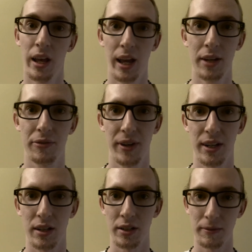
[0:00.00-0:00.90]
And
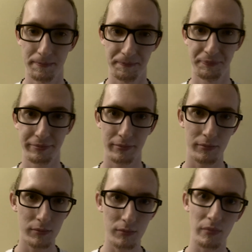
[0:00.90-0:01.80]
finally,
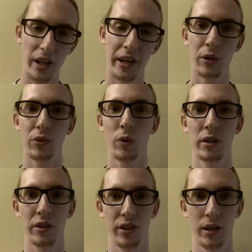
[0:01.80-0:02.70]
here's what
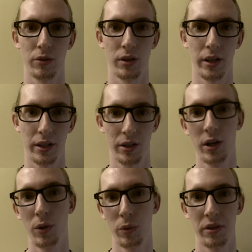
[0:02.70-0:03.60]
it sounds like
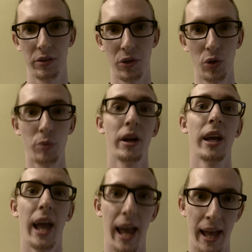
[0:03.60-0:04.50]
with the tube
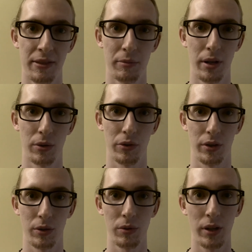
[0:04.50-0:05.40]
and the metal
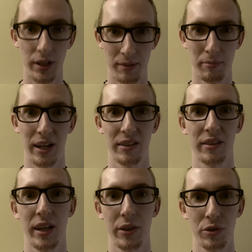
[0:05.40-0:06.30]
zone combined
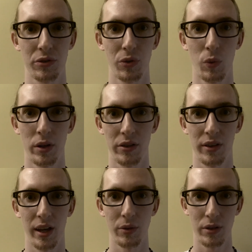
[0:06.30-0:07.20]
together into one
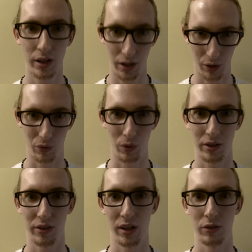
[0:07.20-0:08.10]
sound. Here's what
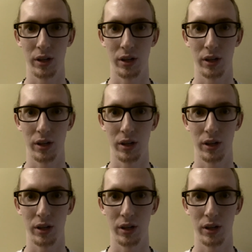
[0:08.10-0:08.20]
it sounds